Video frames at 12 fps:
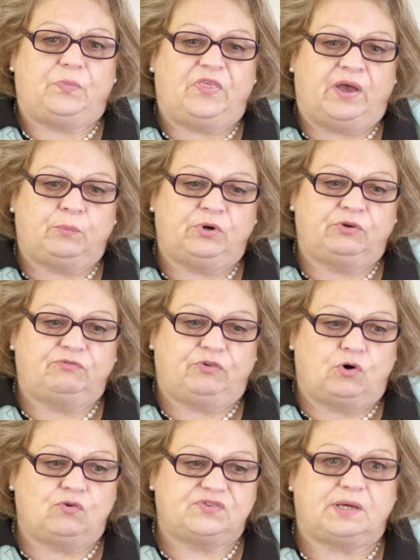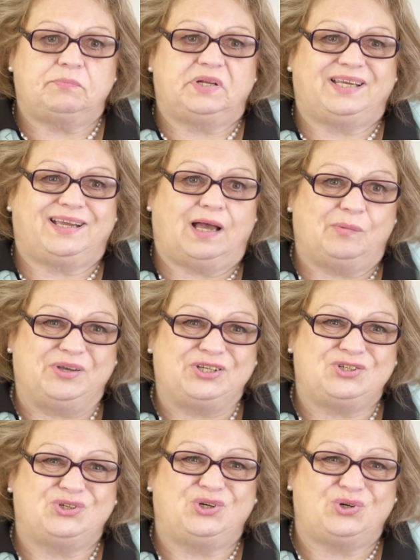That would involve somebody
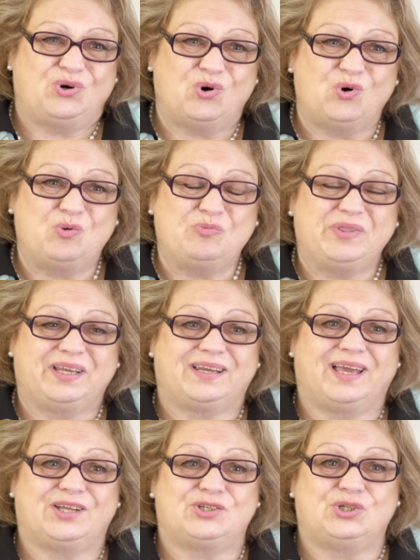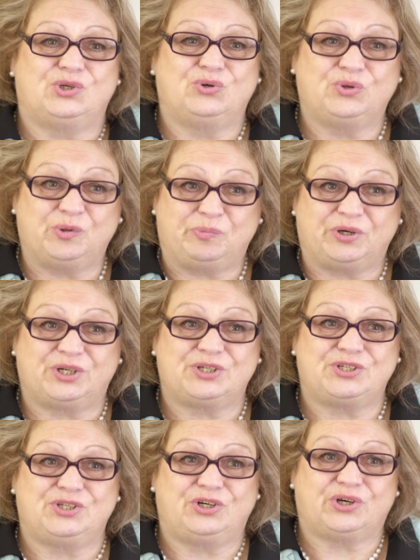coming to your home. They'd get to know the
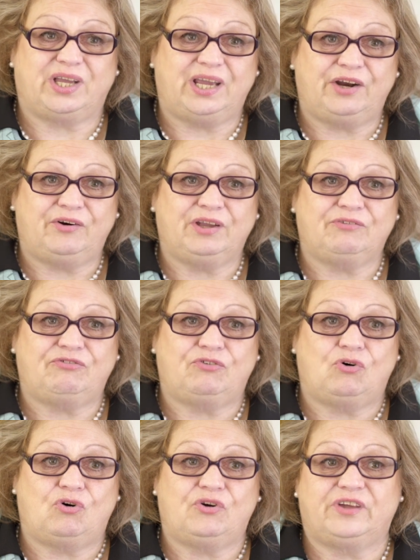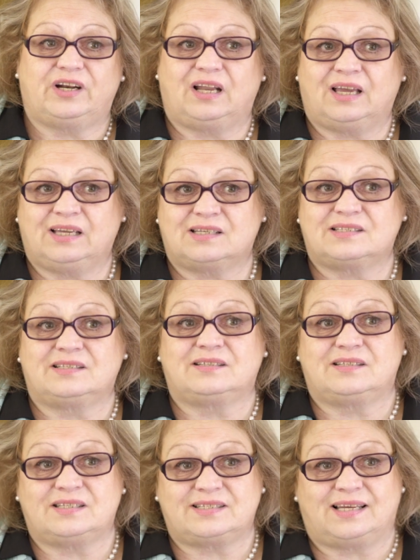person you're caring for, their likes, their
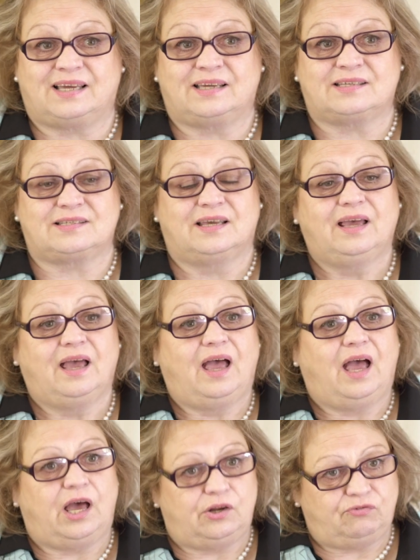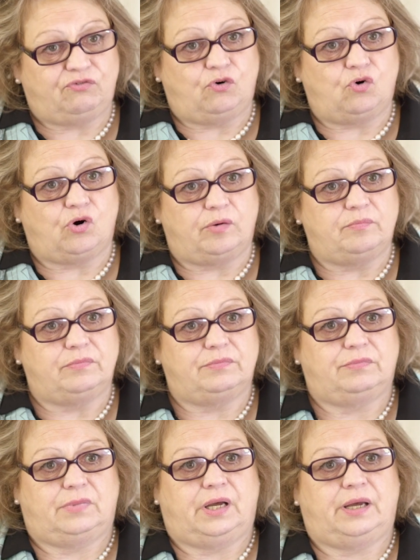dislikes, and
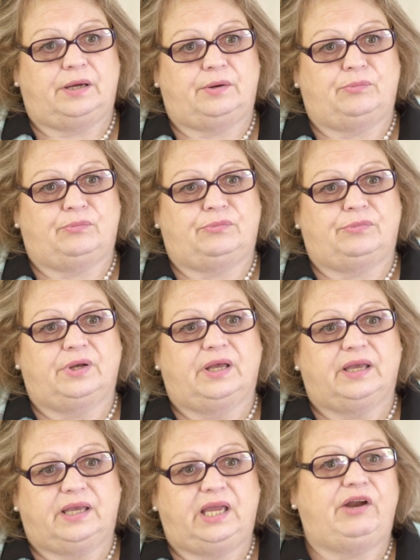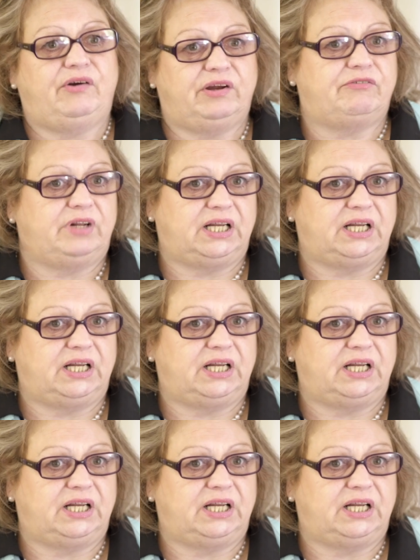form caring